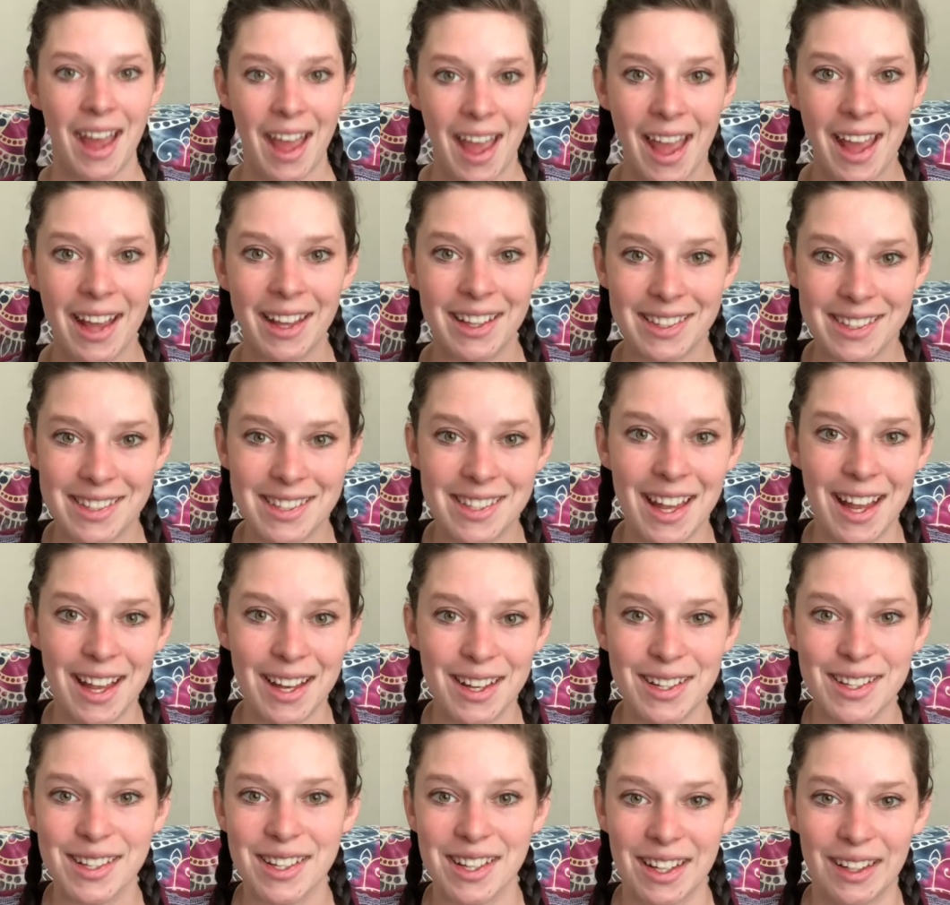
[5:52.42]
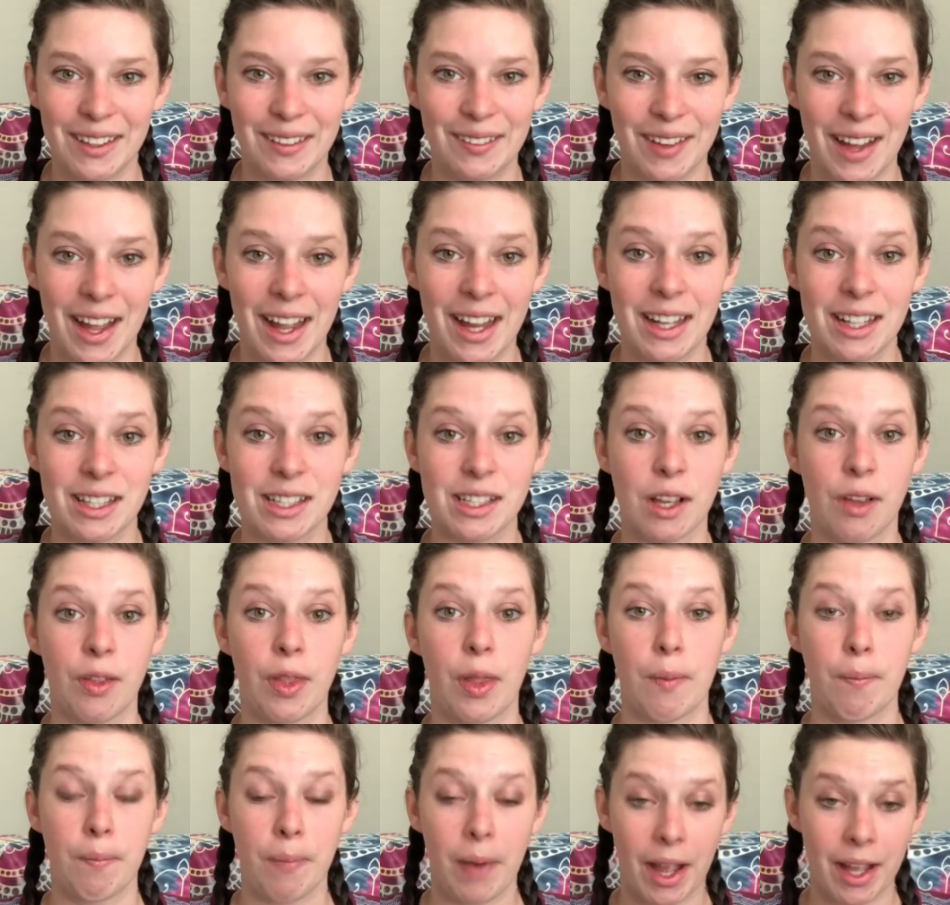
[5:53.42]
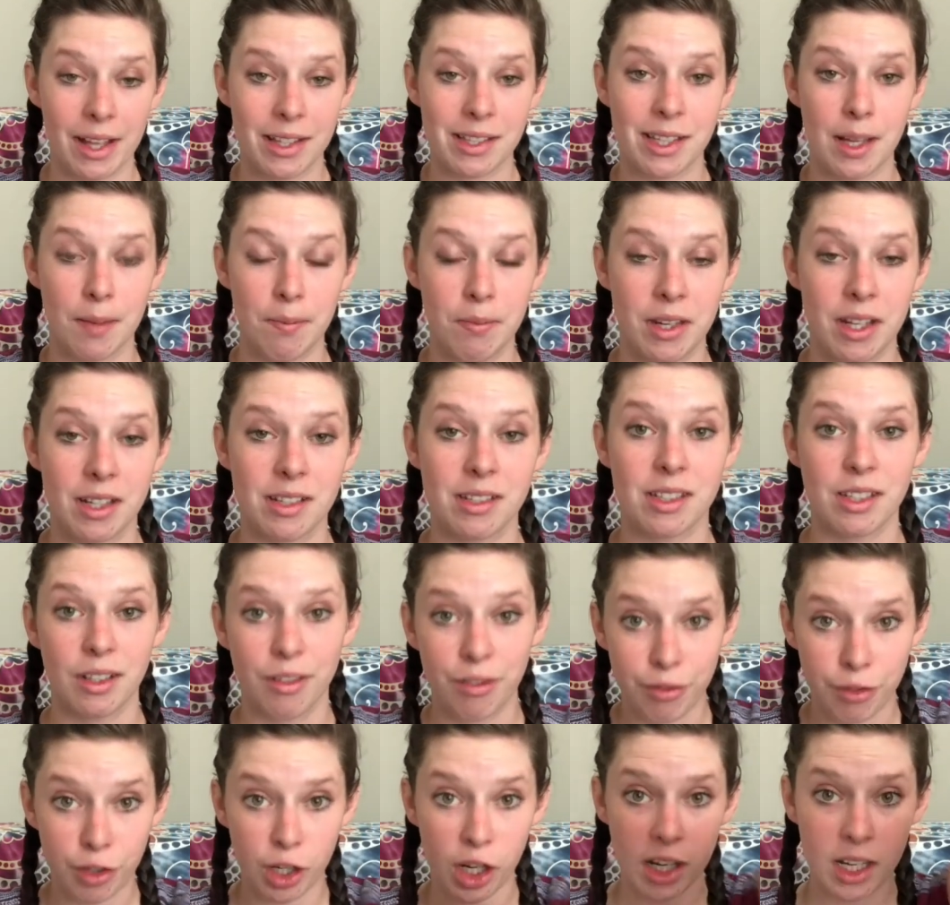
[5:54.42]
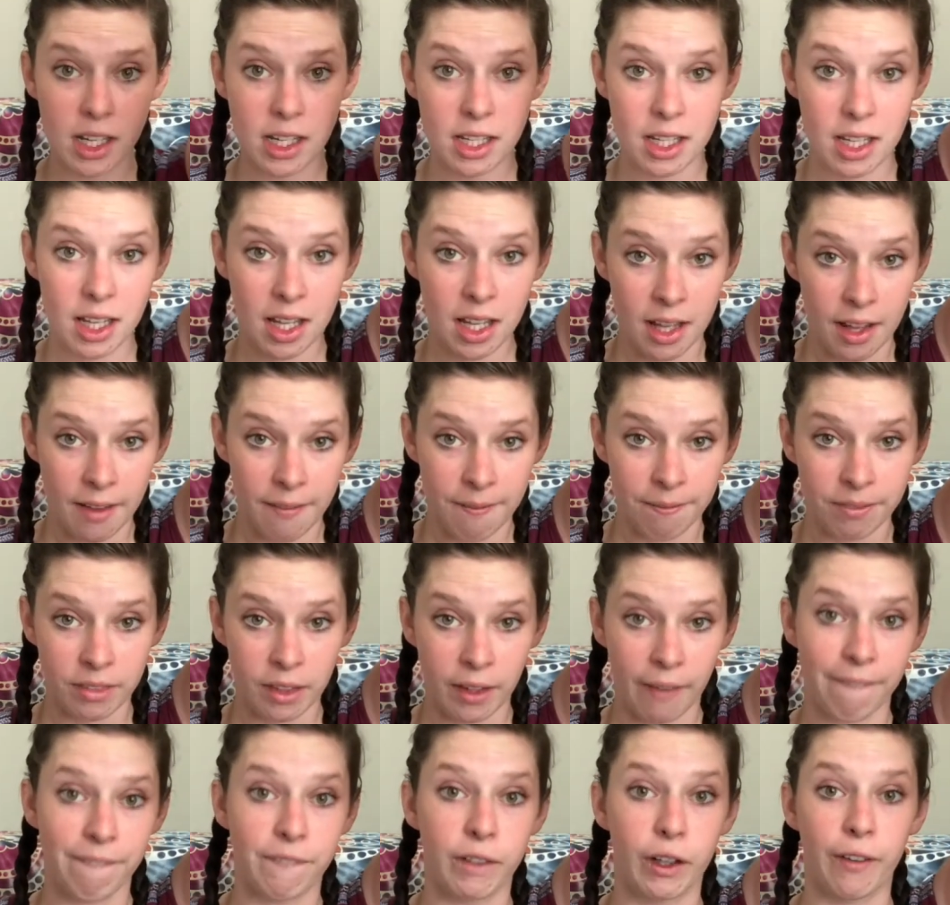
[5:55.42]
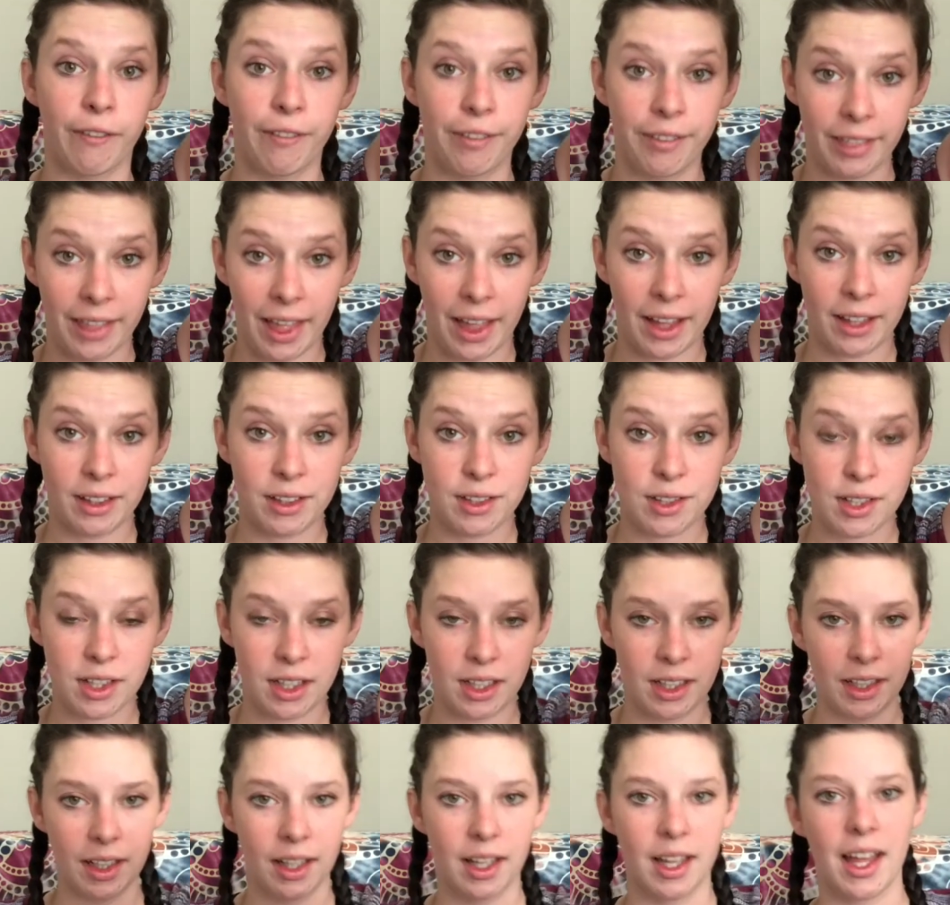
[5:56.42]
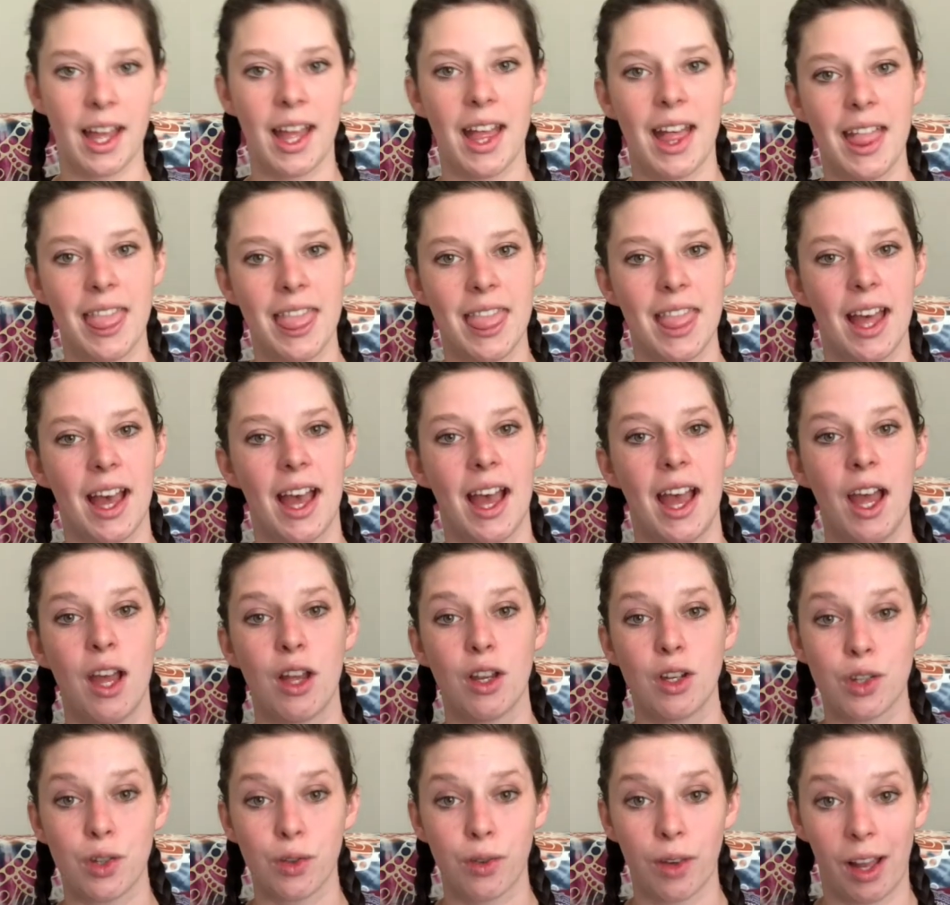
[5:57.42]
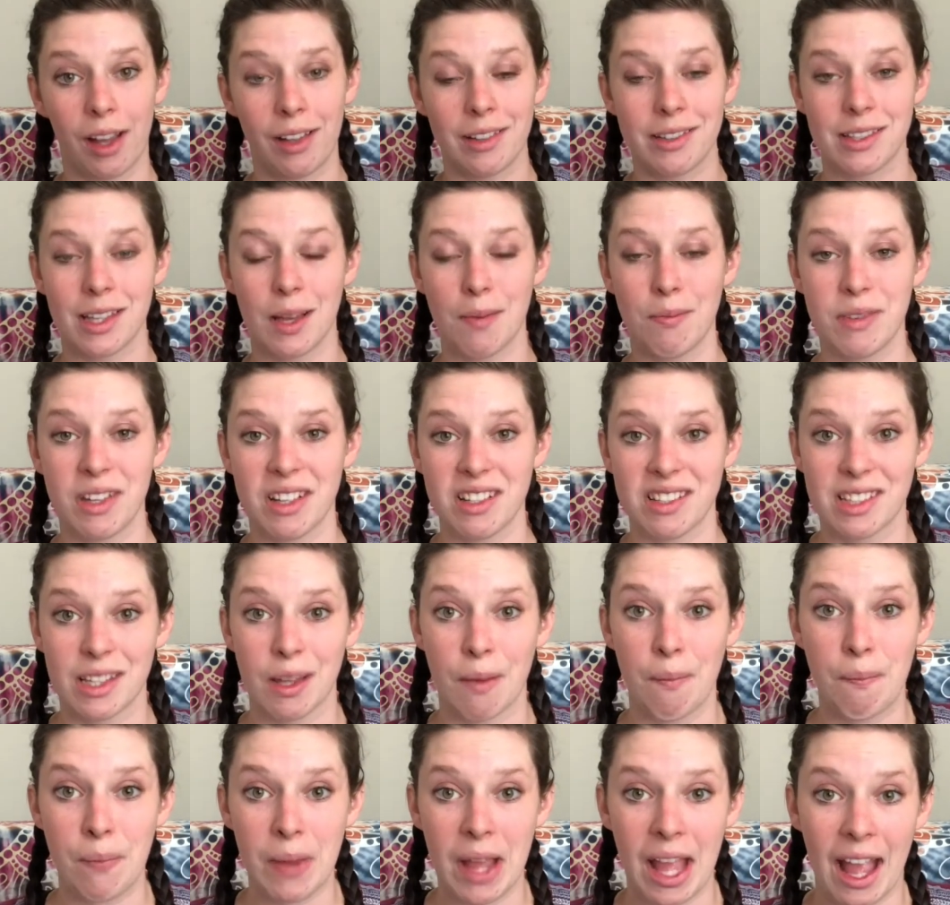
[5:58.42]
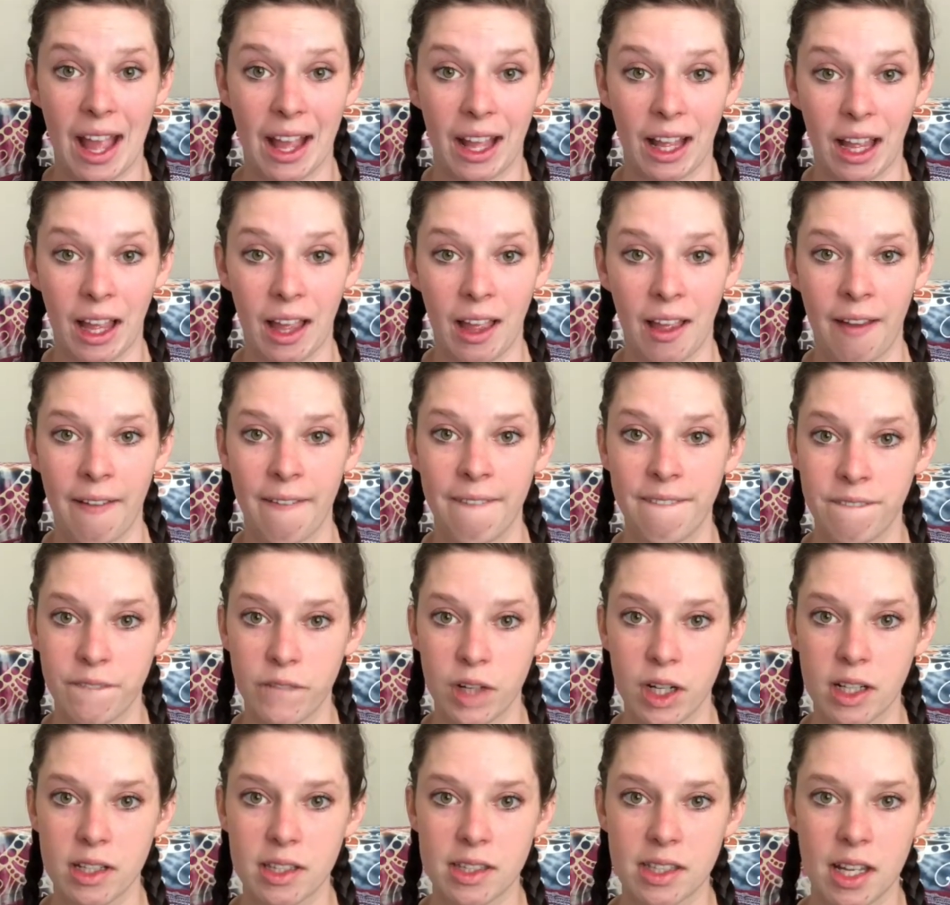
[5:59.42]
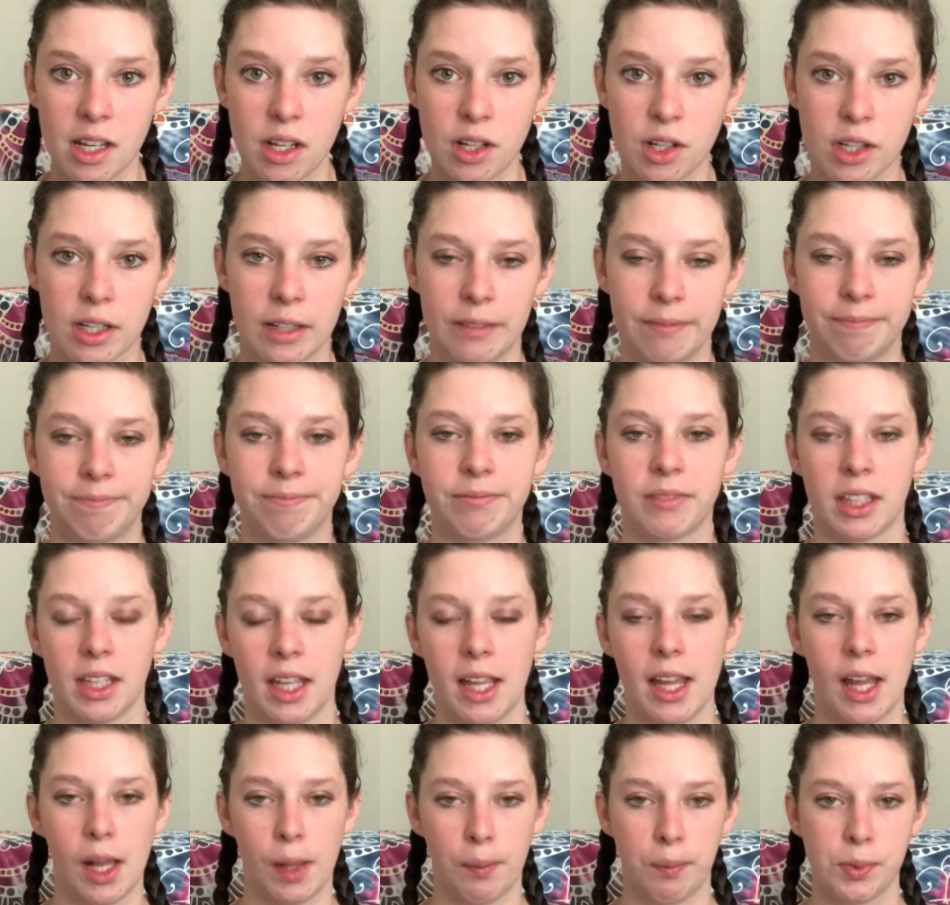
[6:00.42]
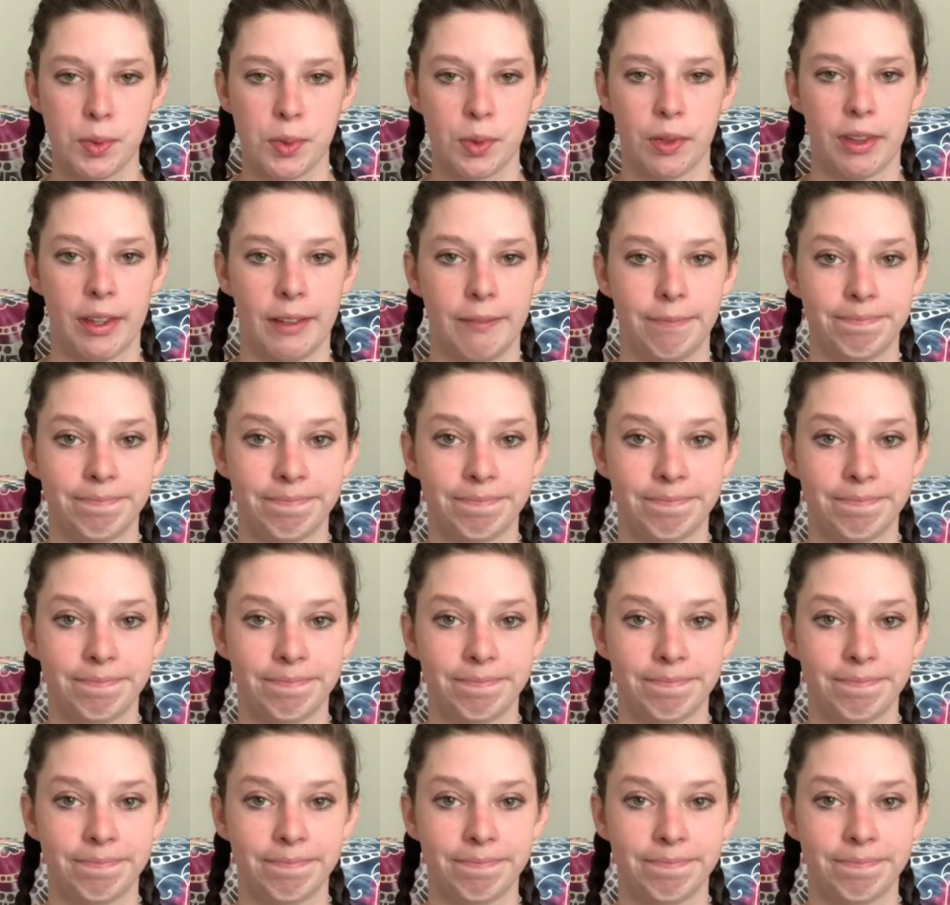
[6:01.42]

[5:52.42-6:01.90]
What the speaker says: Extension, right? So the bicep does the front for flexion, and the tricep does the back for extension. It helps with it.